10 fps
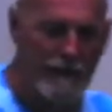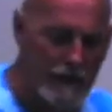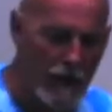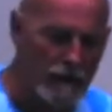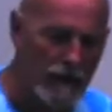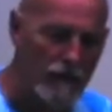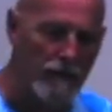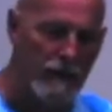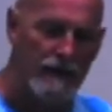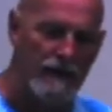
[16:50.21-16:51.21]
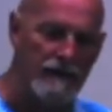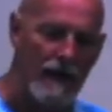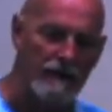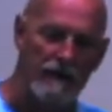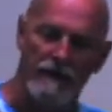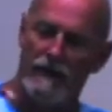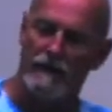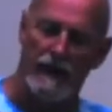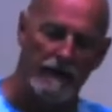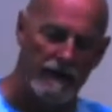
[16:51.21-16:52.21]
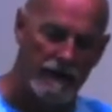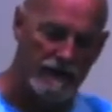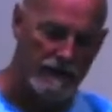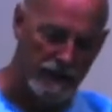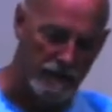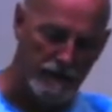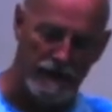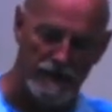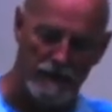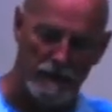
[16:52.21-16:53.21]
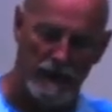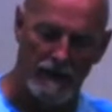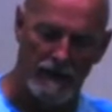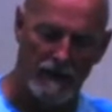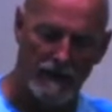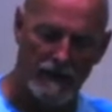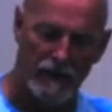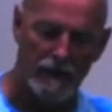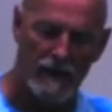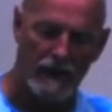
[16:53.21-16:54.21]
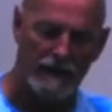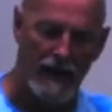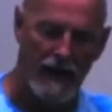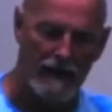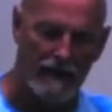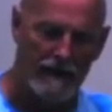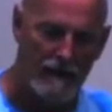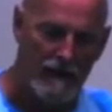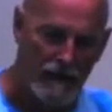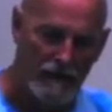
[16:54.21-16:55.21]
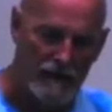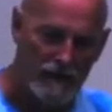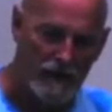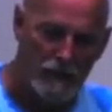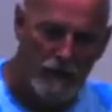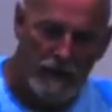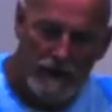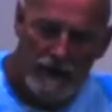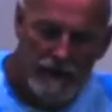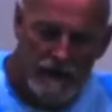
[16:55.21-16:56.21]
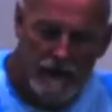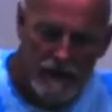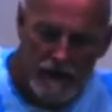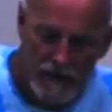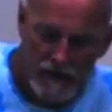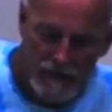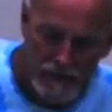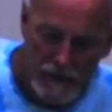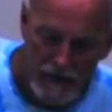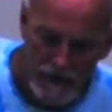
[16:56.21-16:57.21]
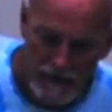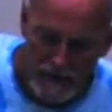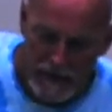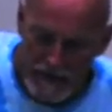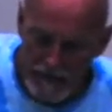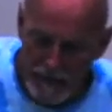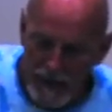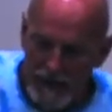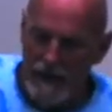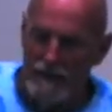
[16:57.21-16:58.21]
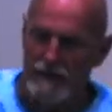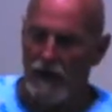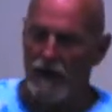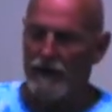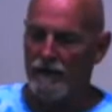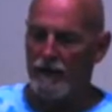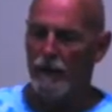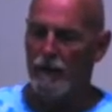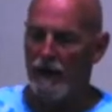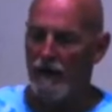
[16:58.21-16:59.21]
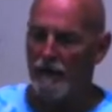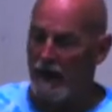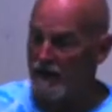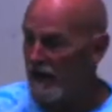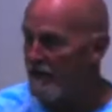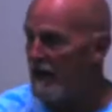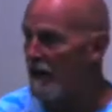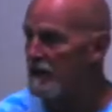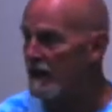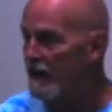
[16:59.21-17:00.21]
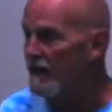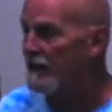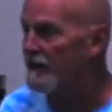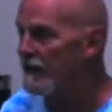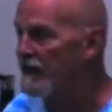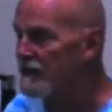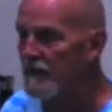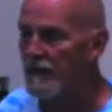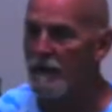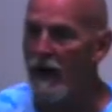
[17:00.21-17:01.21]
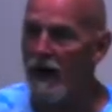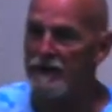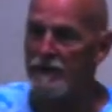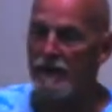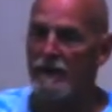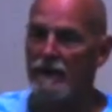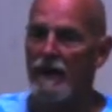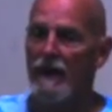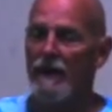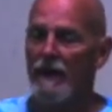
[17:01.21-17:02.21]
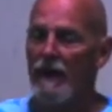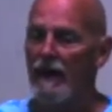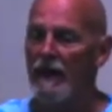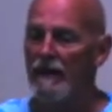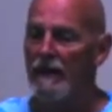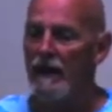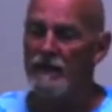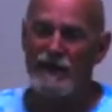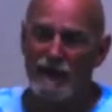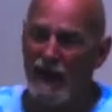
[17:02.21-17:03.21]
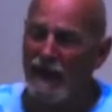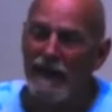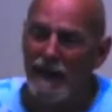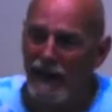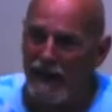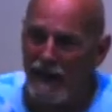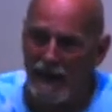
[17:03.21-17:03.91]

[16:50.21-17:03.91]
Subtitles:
I bend over a little bit, and he's got the needle like this, and he pinches me, and he goes like that. And, you know, it's a little prick, doesn't hurt too much. And I'm starting to feel better. And about 7 hours later, they released me from the hospital. And I'm still not eating.